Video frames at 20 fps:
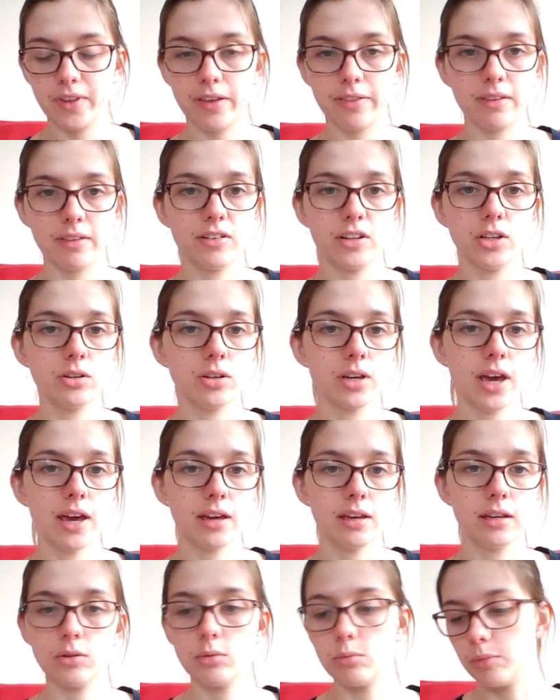They're a
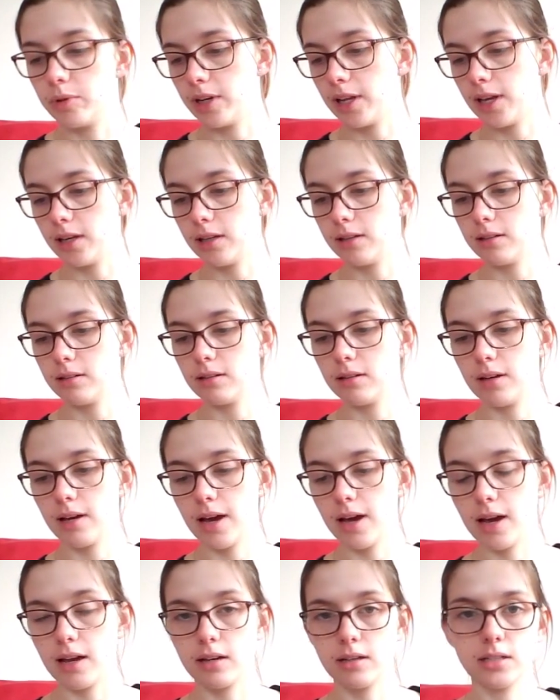UK company,
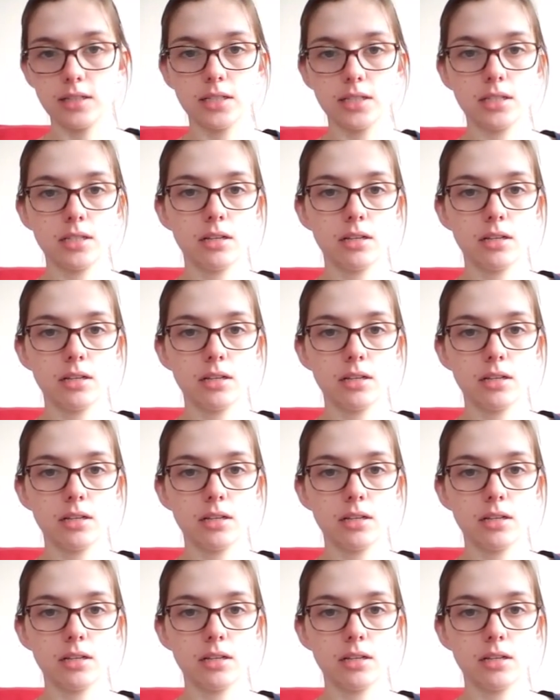and